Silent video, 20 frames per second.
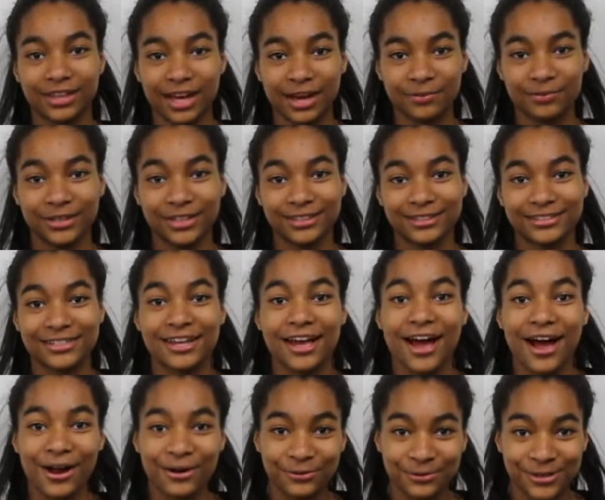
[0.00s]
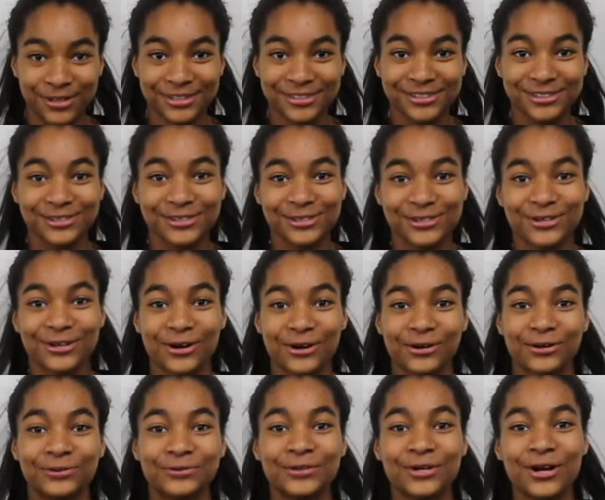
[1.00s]
That means I want to
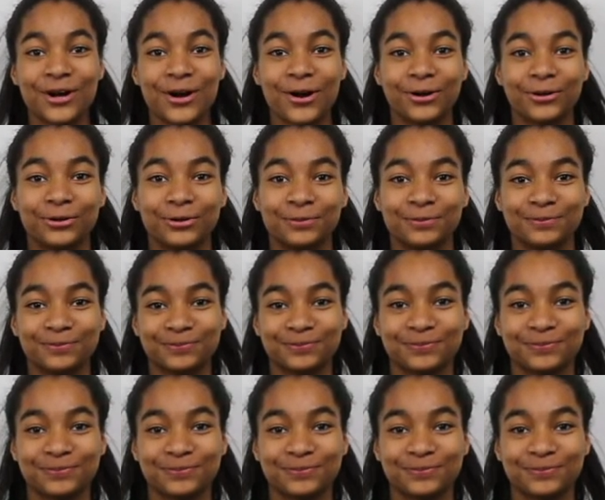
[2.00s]
go home.